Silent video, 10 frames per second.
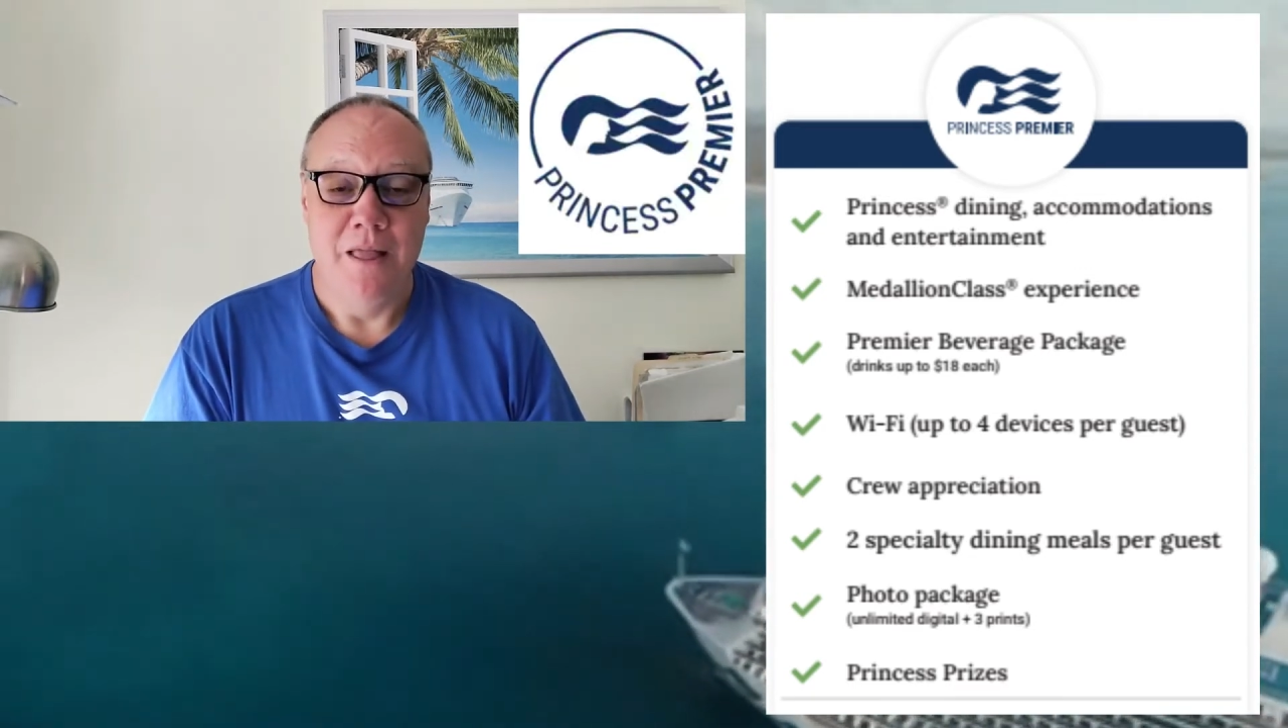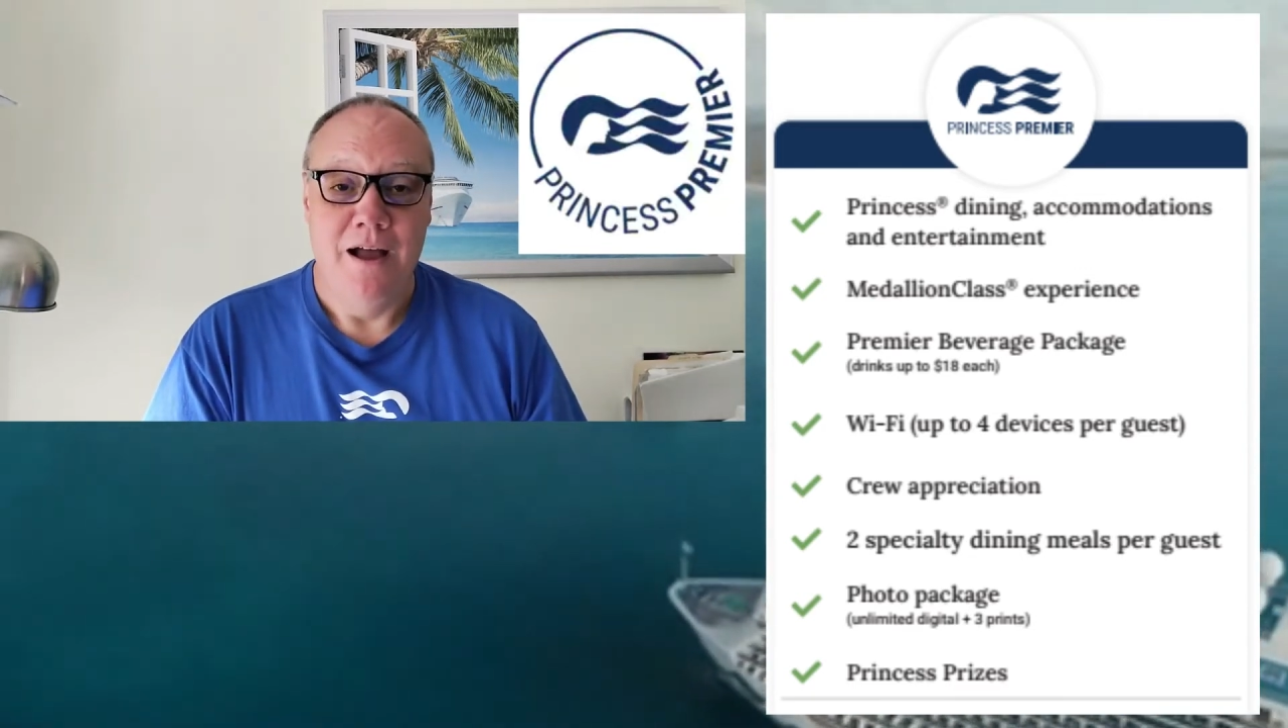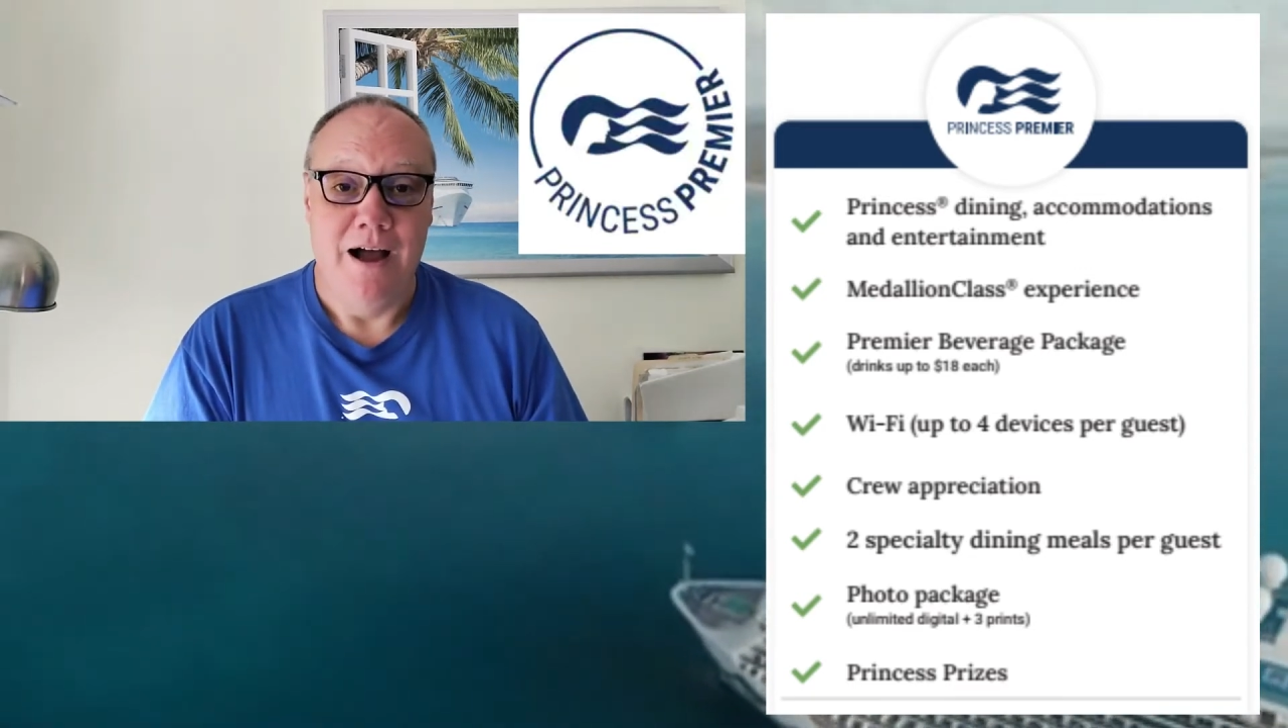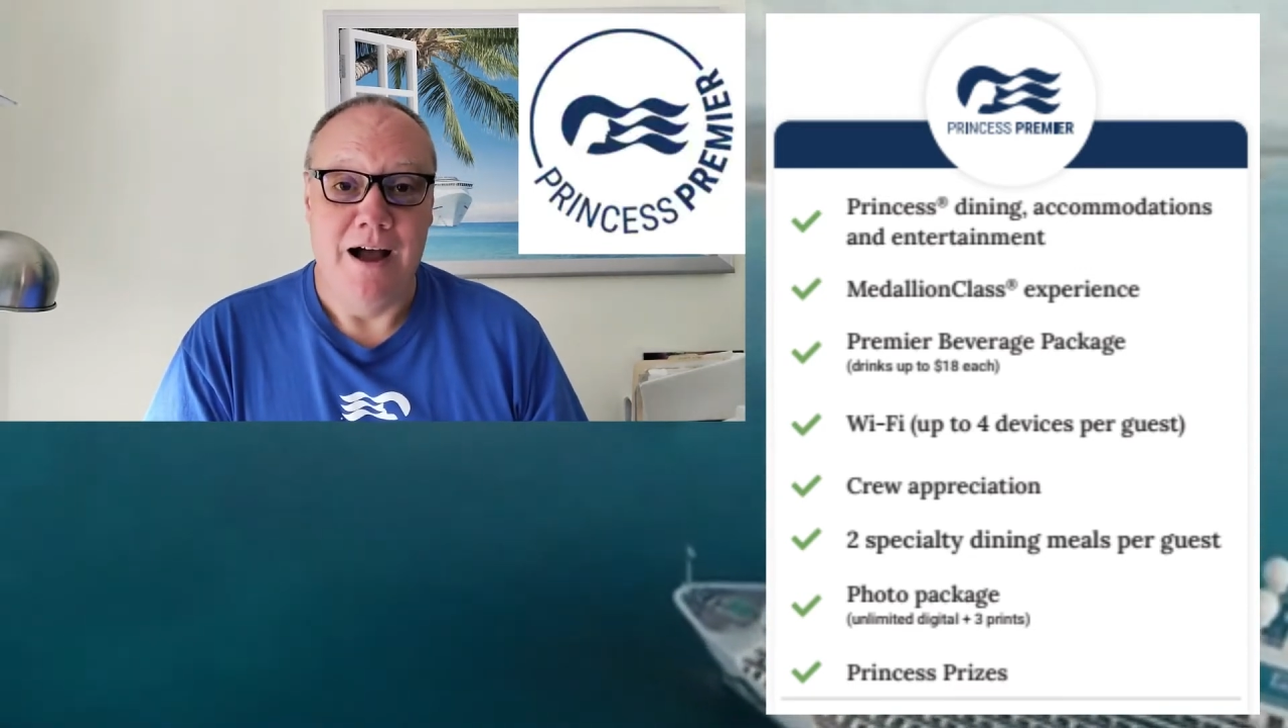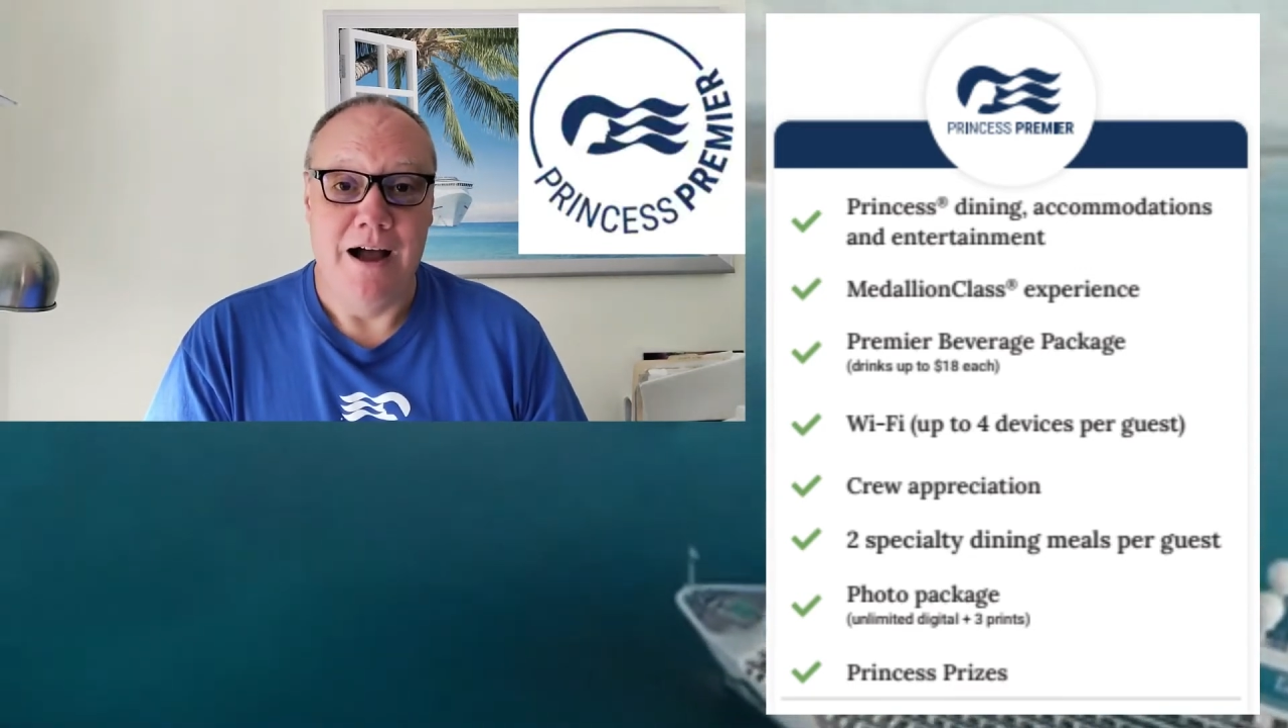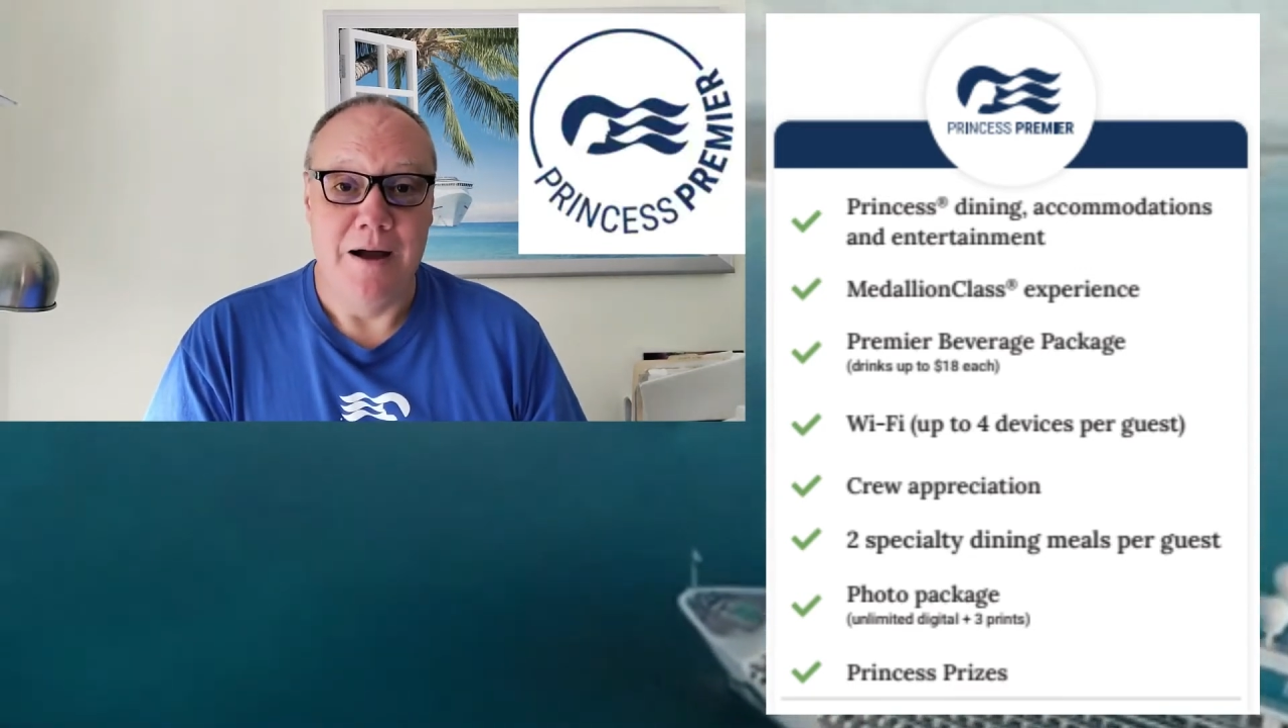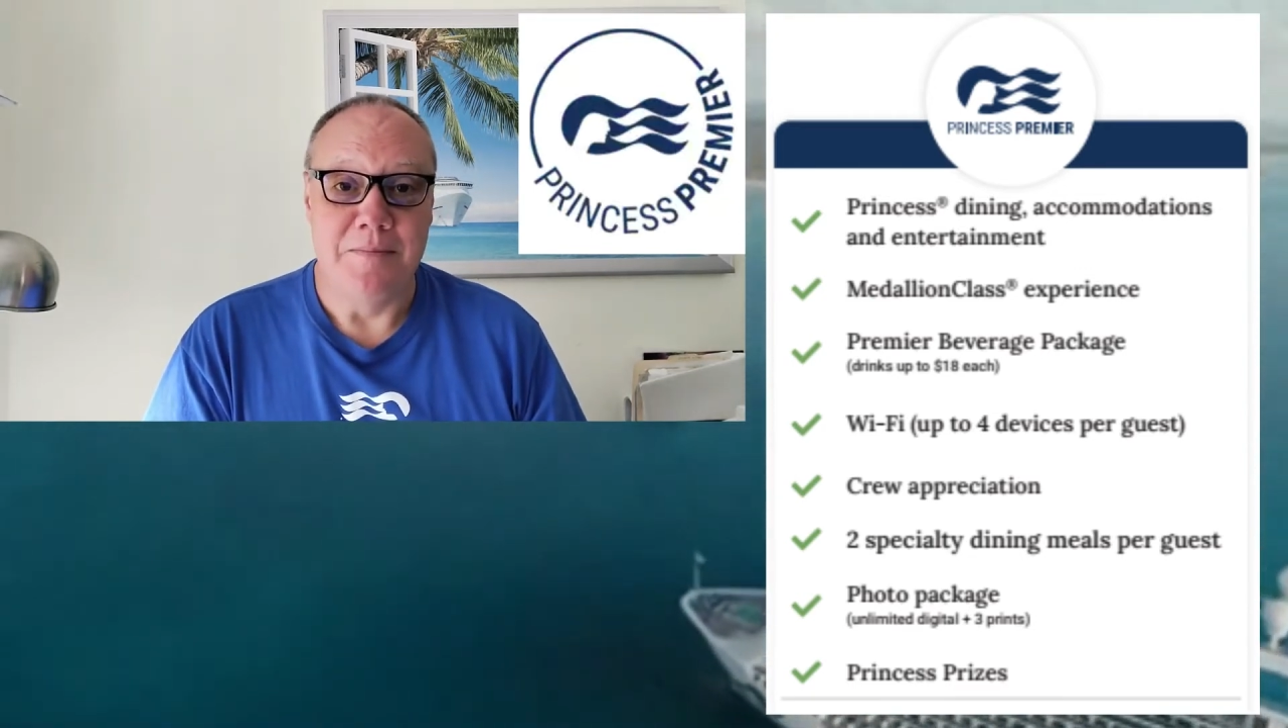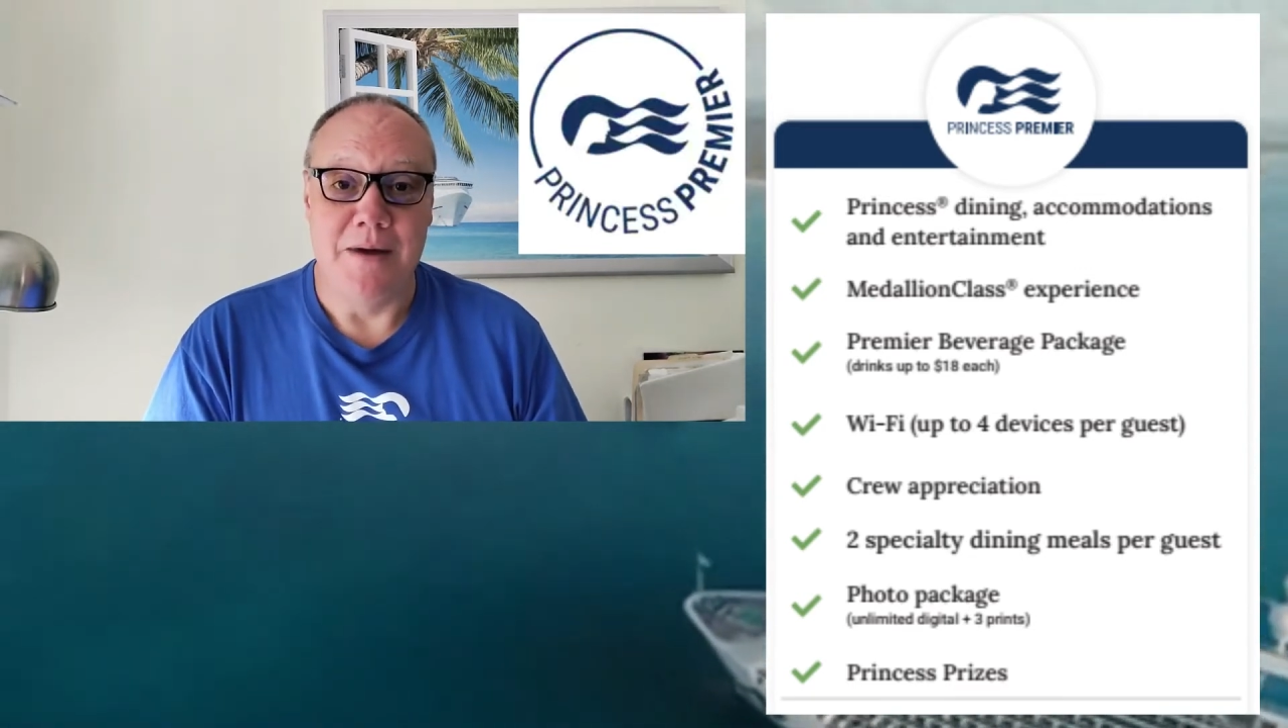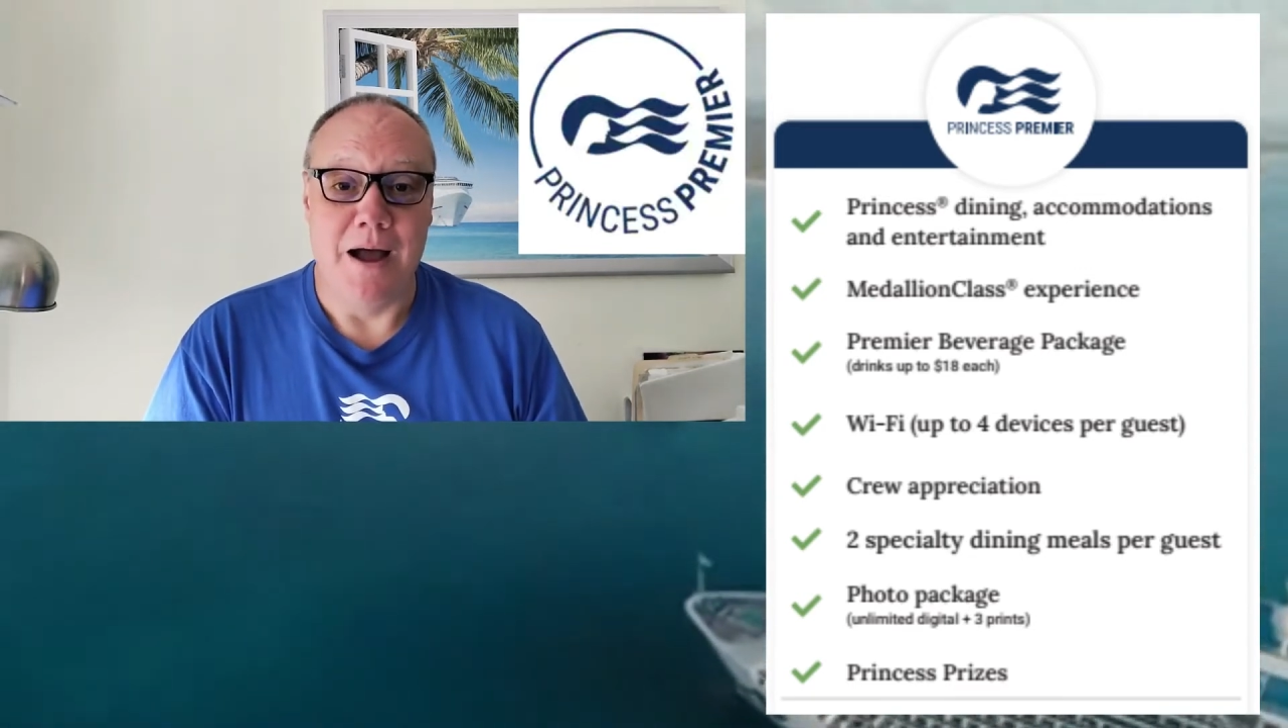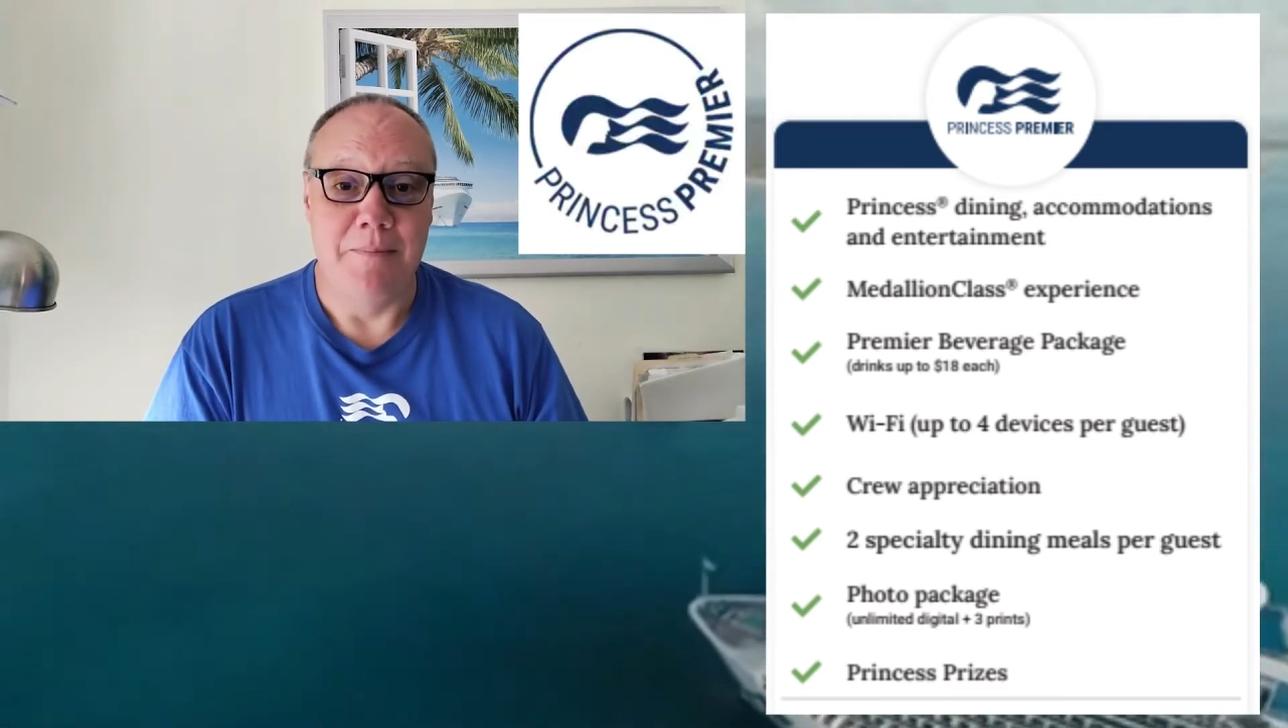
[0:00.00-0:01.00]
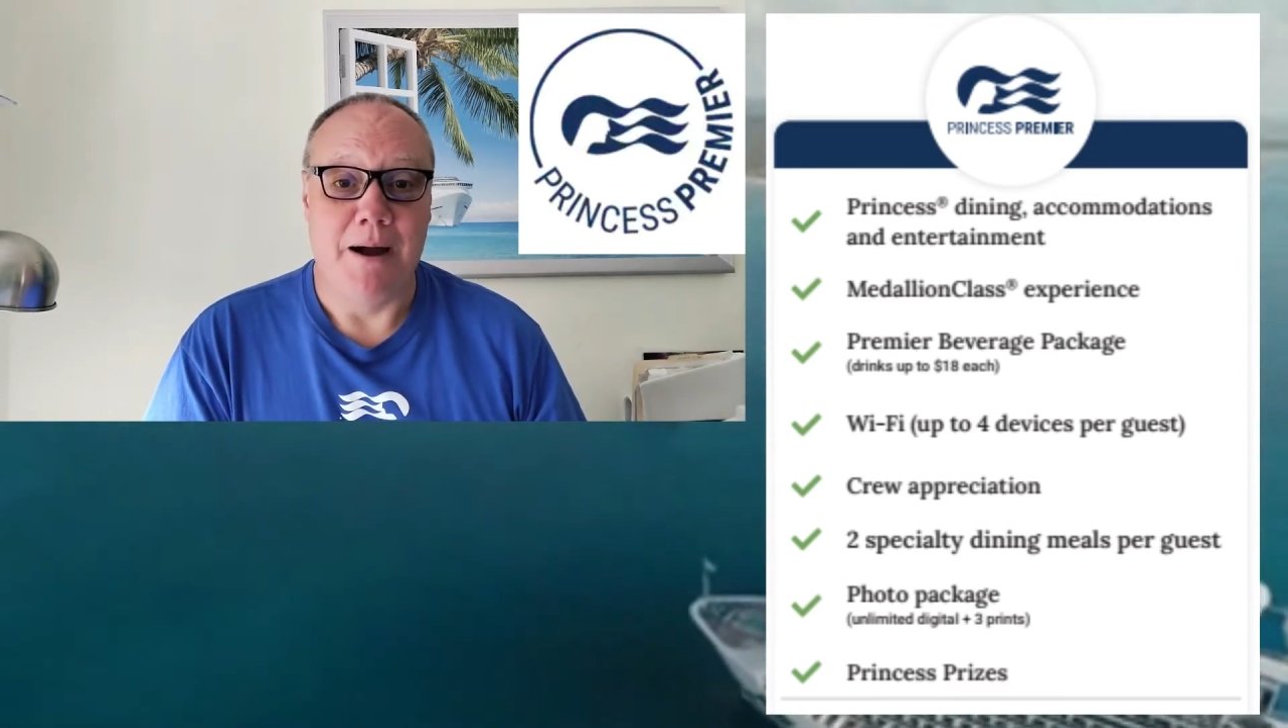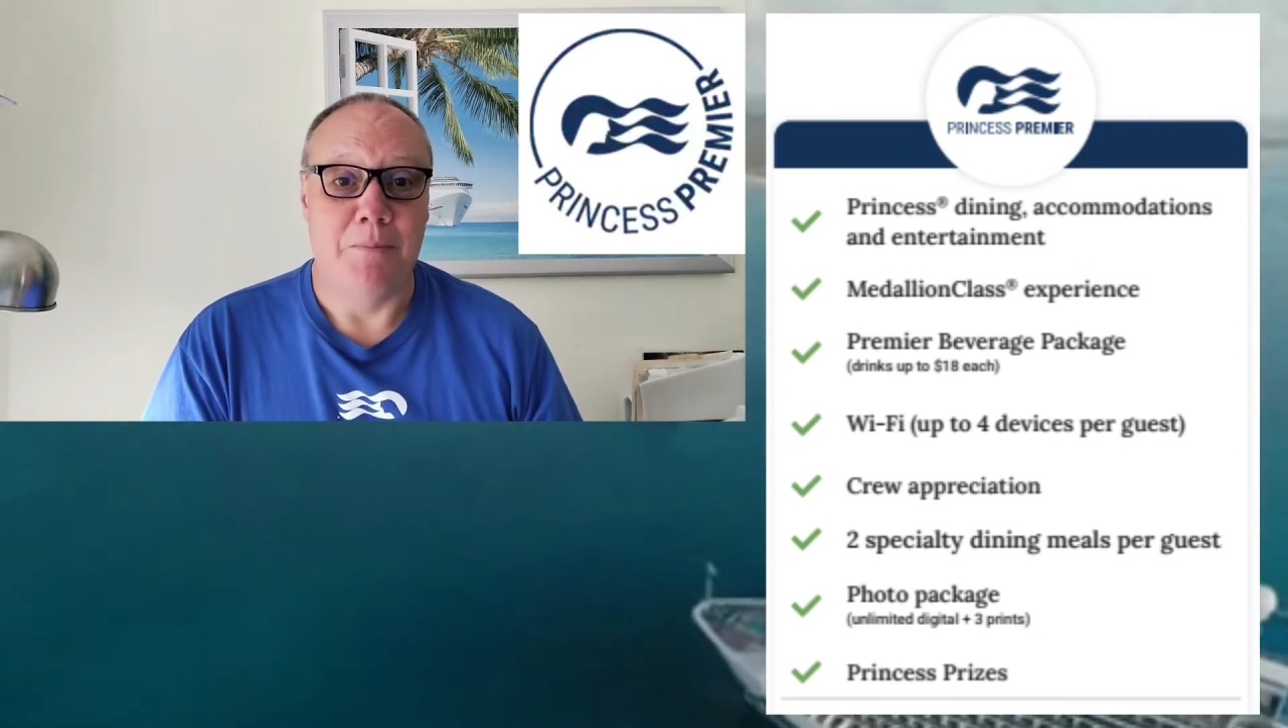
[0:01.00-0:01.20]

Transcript: about